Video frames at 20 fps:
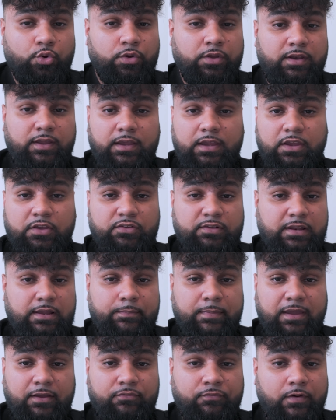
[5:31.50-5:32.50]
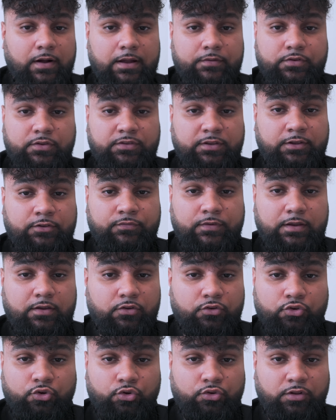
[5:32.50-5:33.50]
can easily make 5 to 6
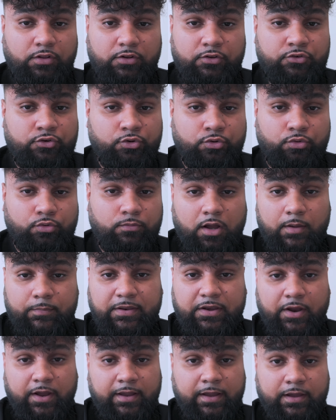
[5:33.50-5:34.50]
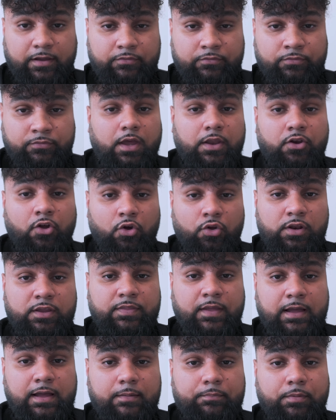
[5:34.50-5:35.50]
figures using this tool. I mean, I have. And not only
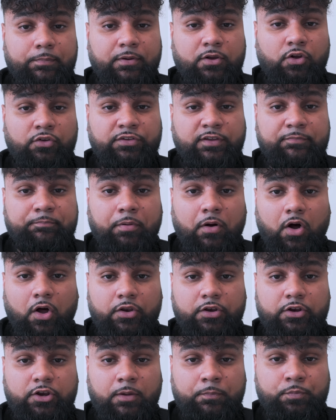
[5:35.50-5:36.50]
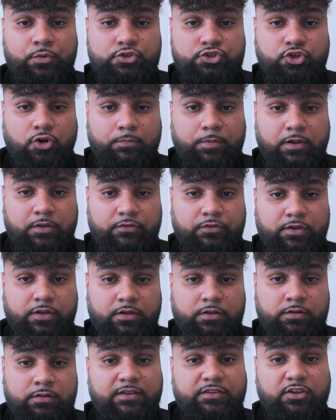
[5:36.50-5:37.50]
that, but because I've partnered up with
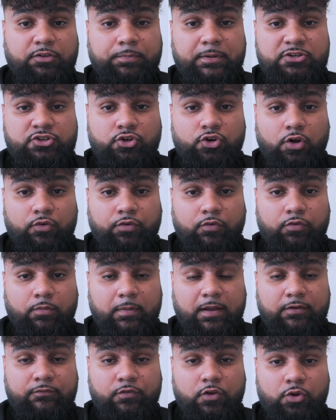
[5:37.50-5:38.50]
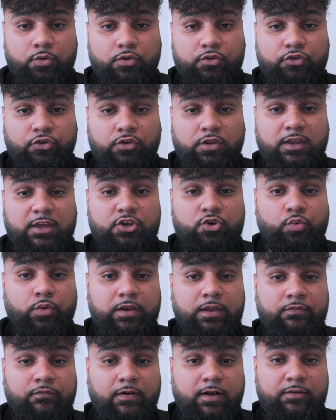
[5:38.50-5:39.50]
ShopHunter, as a special offer for my viewers, you can get
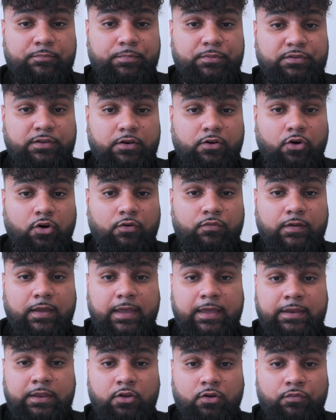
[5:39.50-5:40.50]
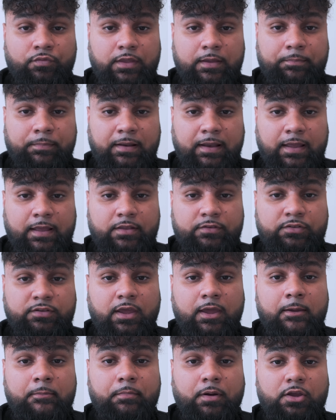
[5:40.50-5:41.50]
25% off any of their plans
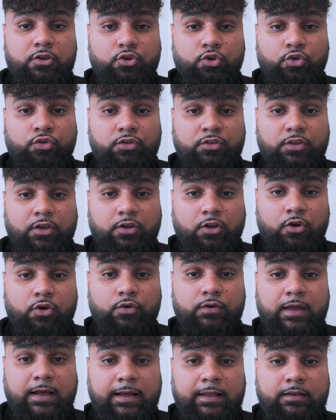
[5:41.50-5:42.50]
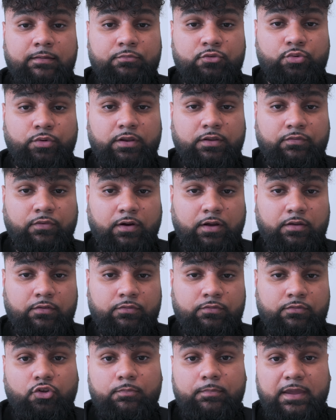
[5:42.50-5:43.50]
by using the code
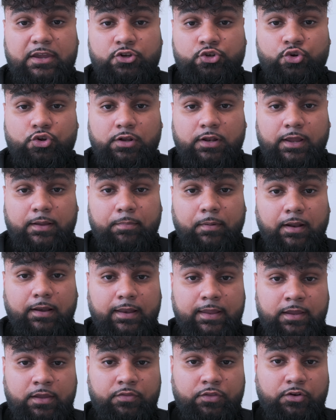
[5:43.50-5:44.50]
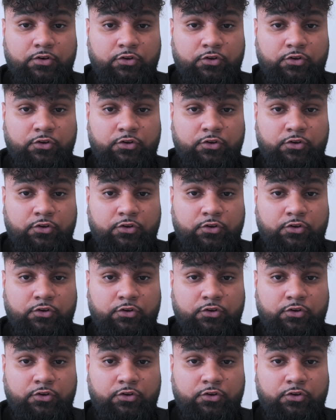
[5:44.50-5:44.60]
ALIM25. So make sure you click my link in the